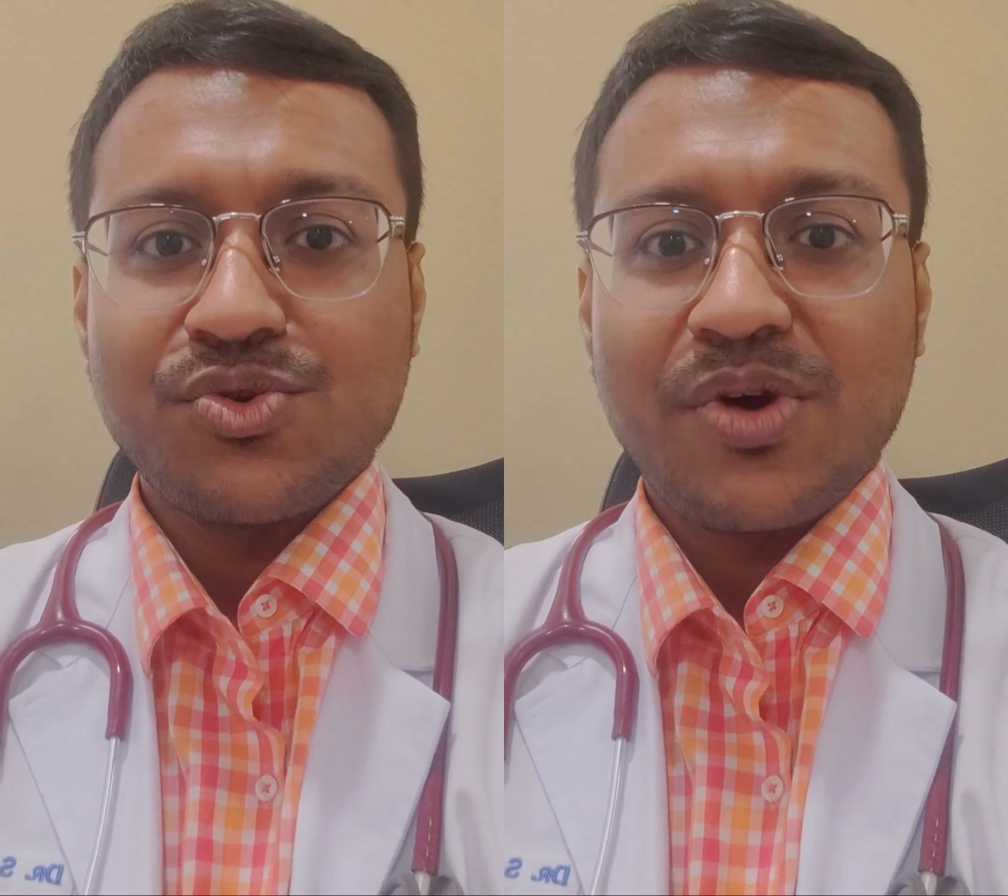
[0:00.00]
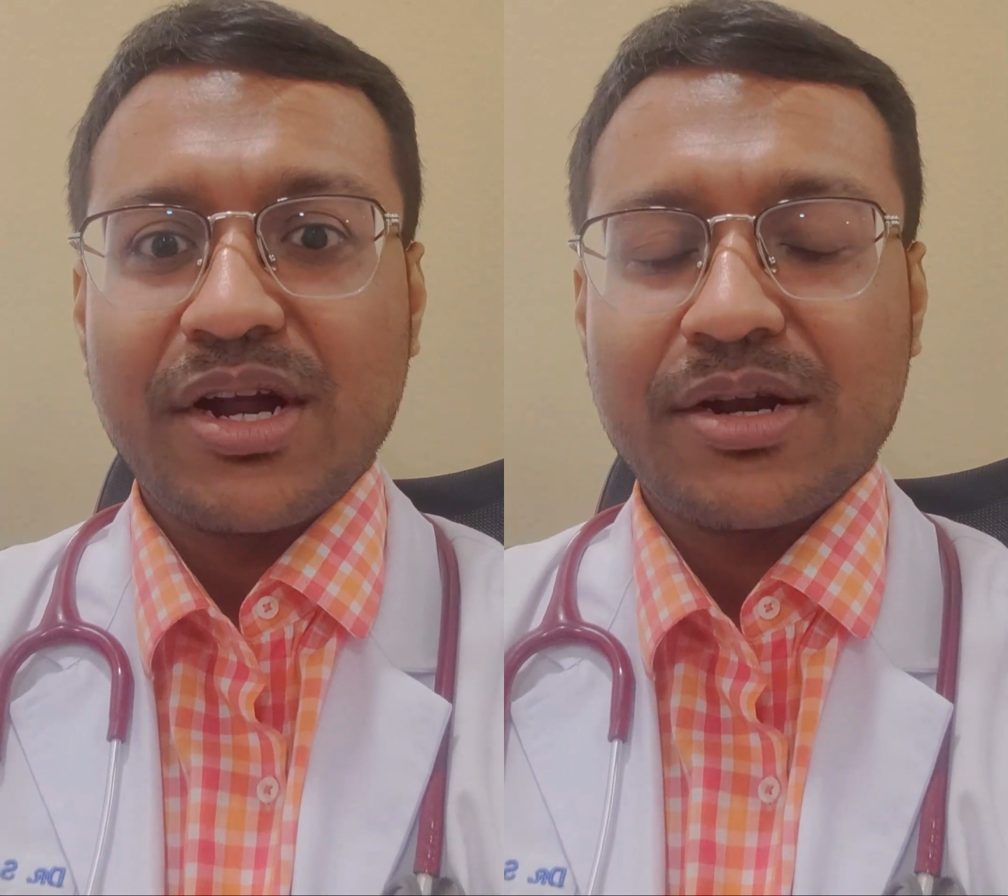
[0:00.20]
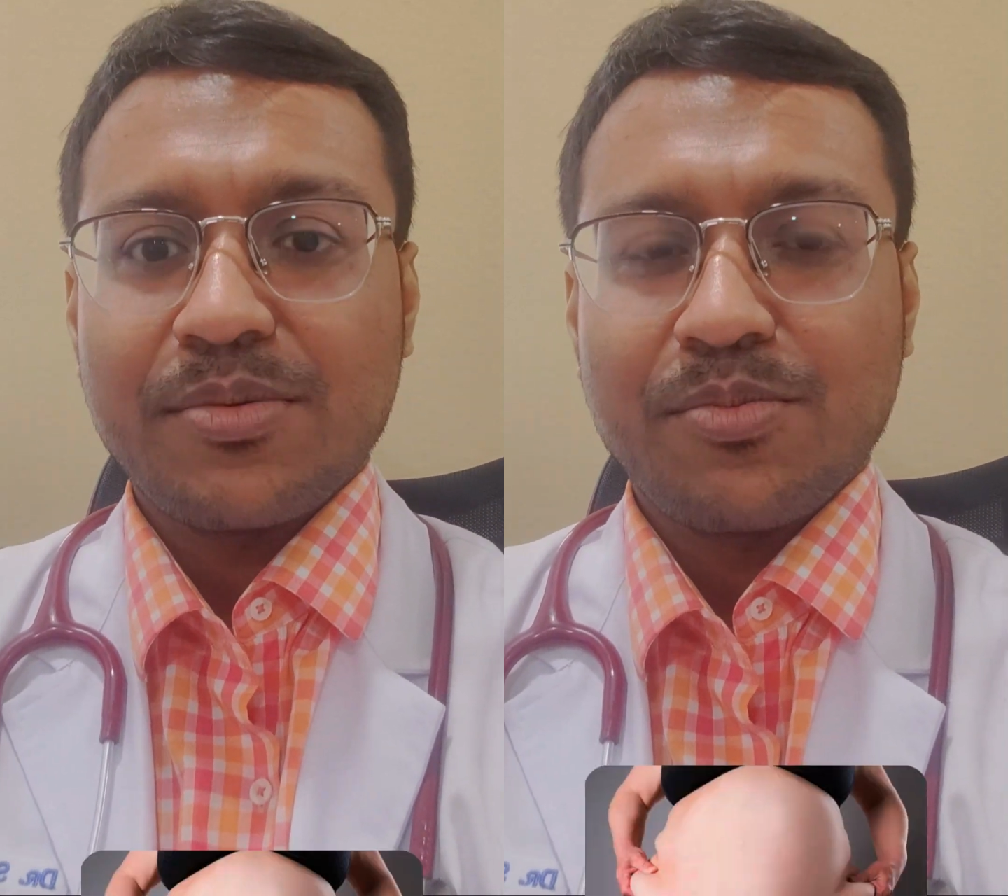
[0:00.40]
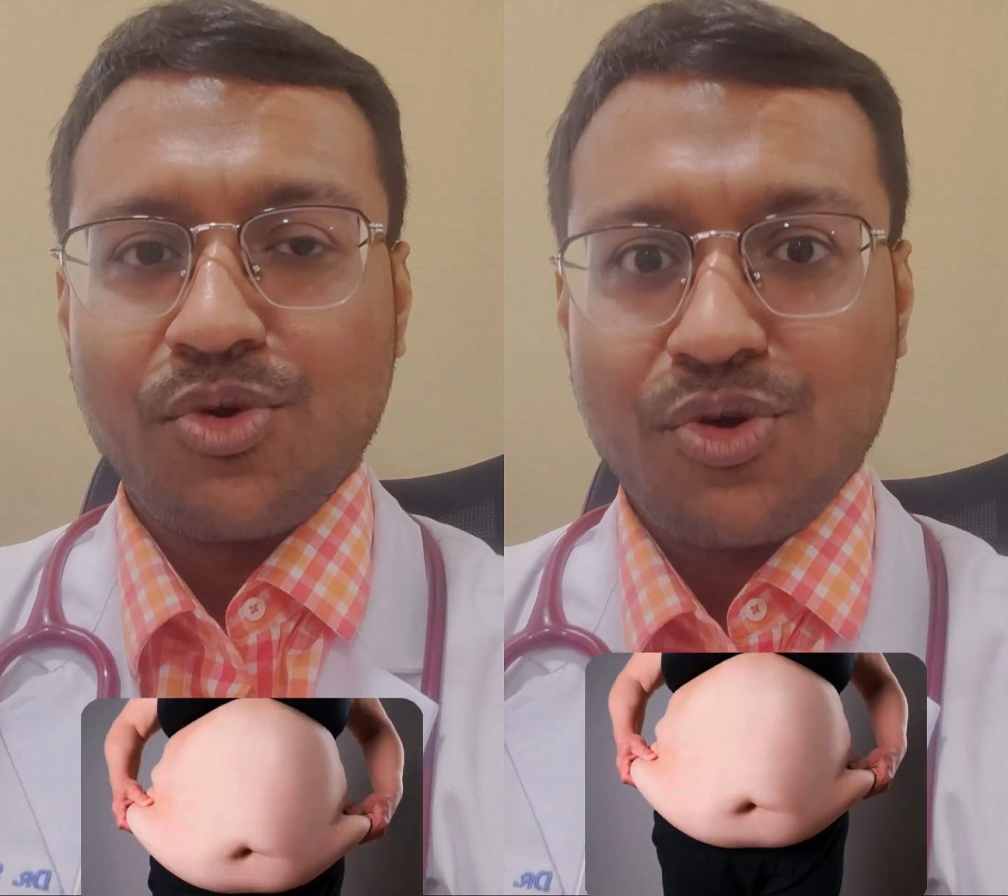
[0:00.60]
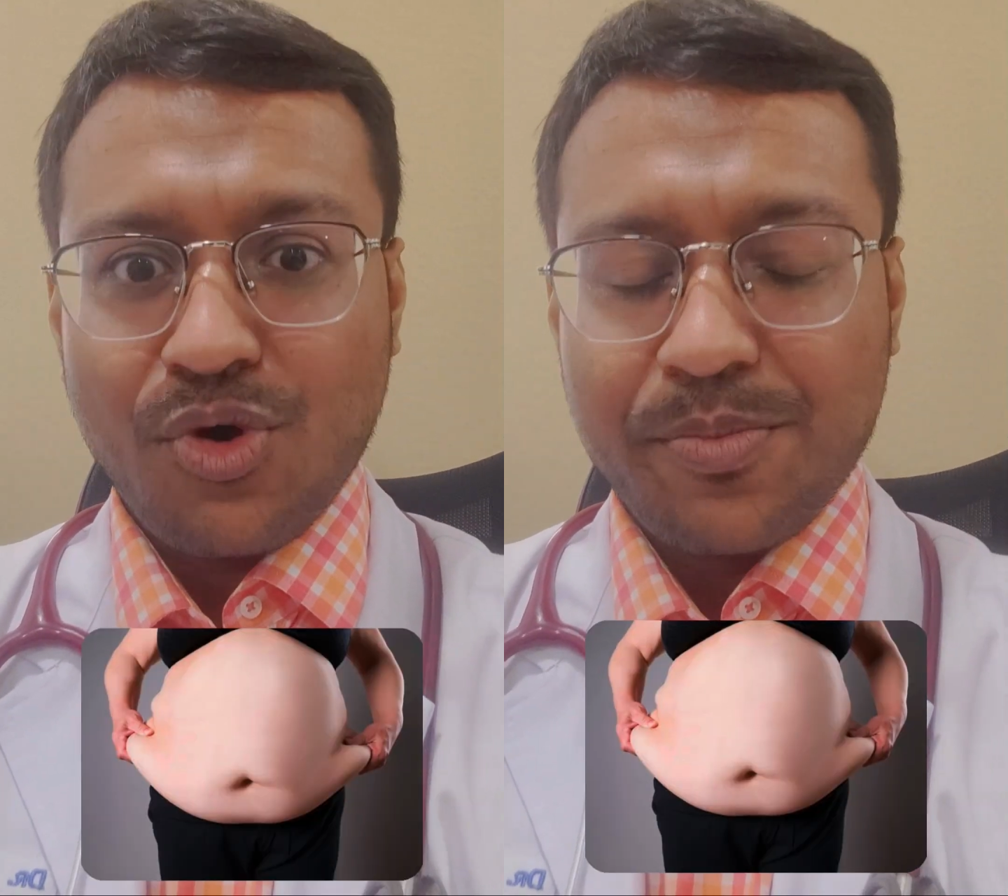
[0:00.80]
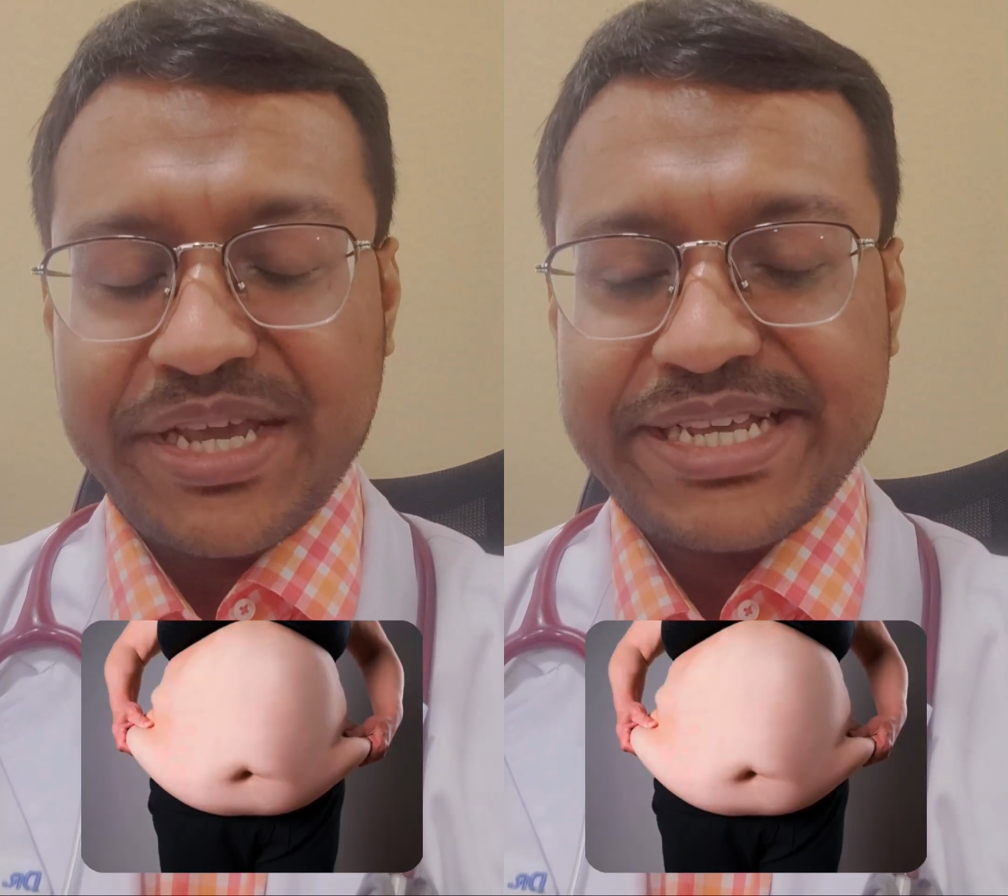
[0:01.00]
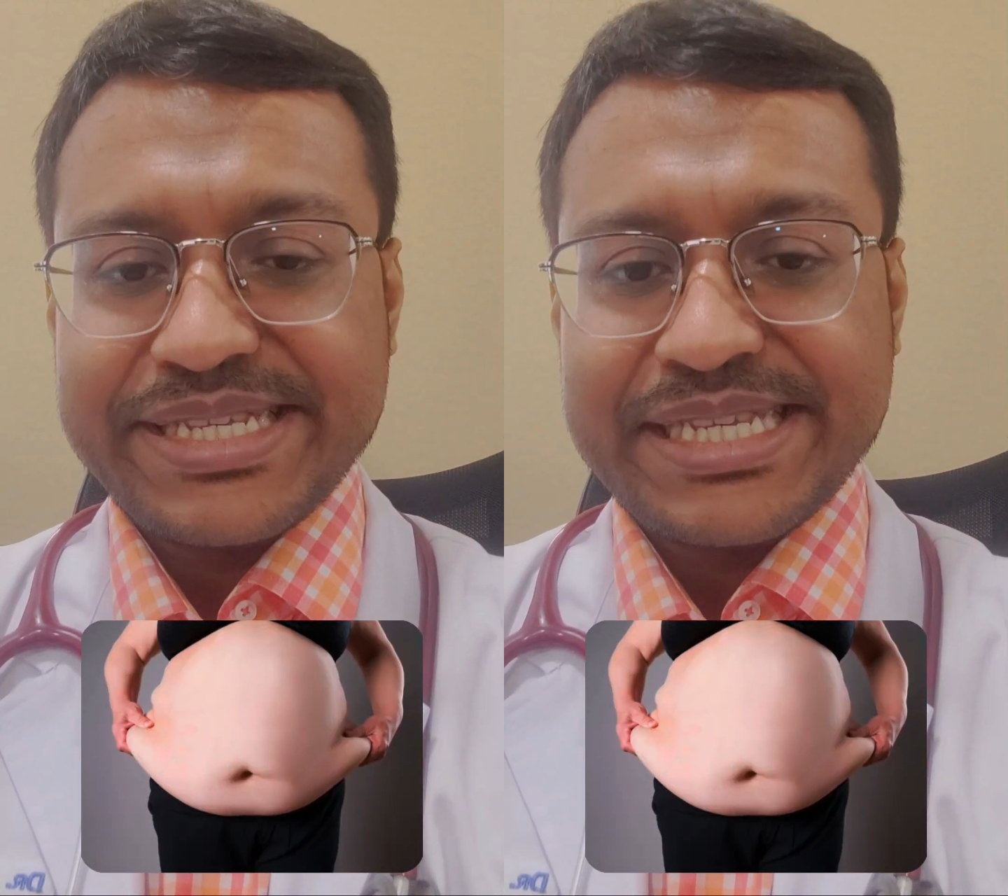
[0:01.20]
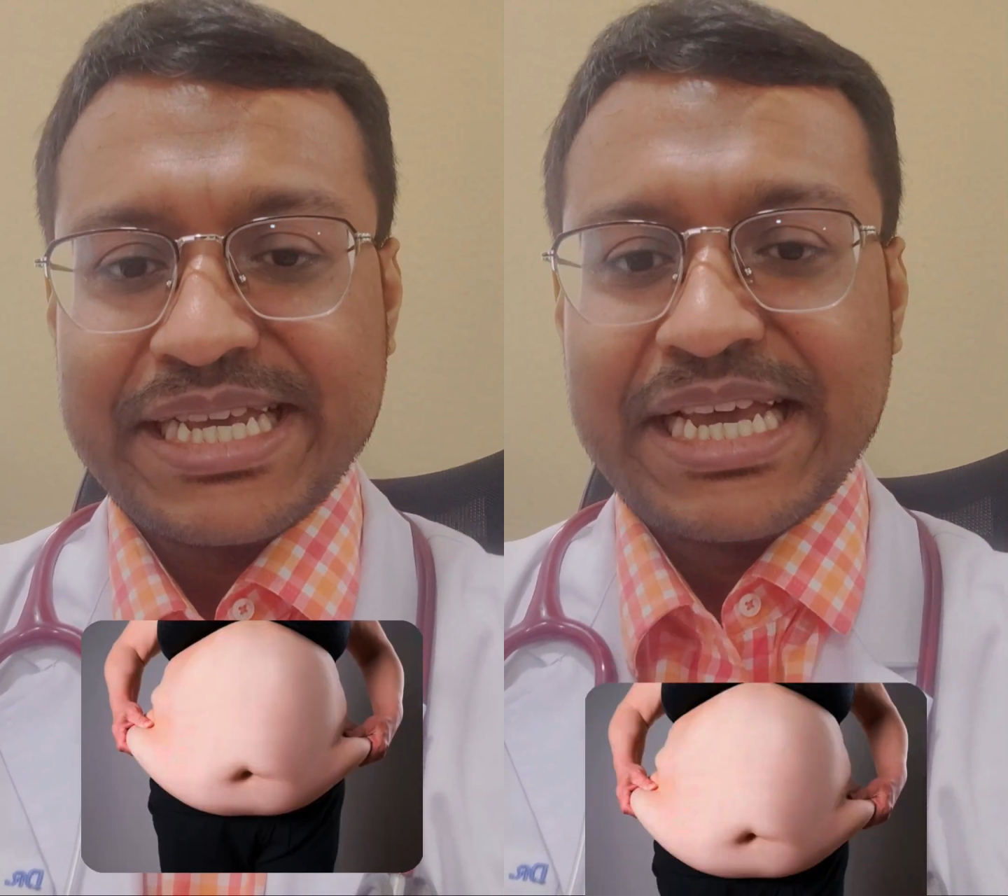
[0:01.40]
who are more
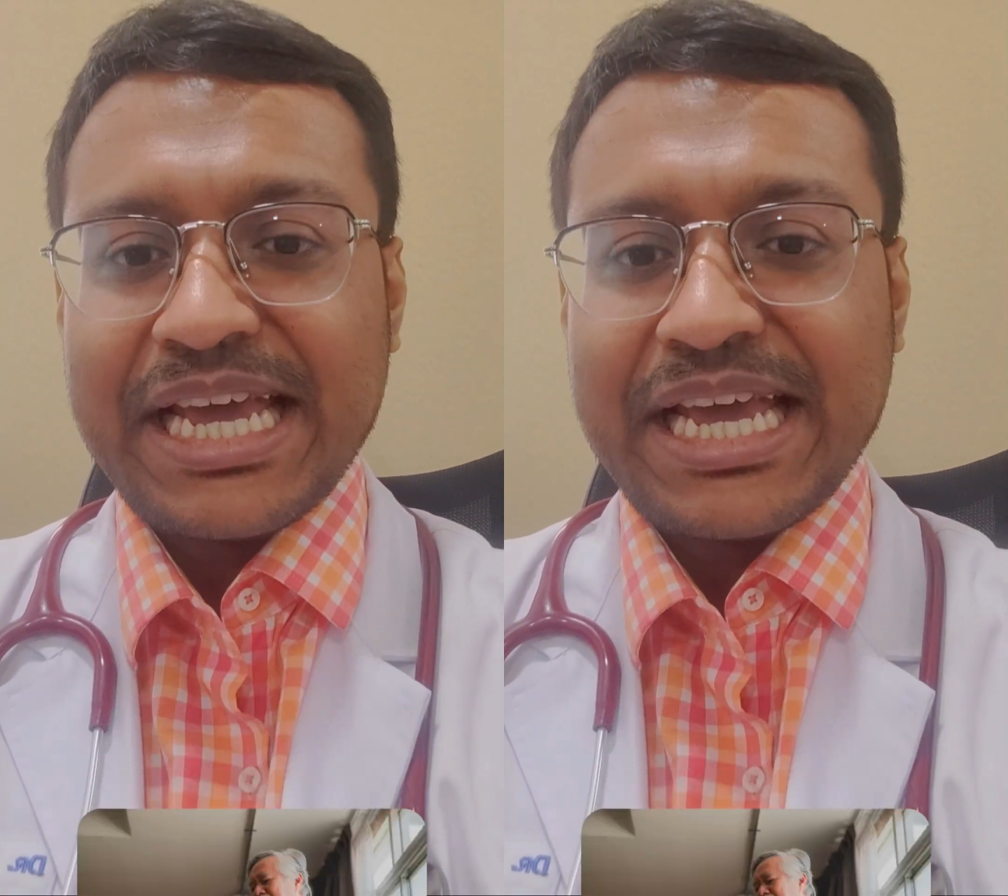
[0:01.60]
obese,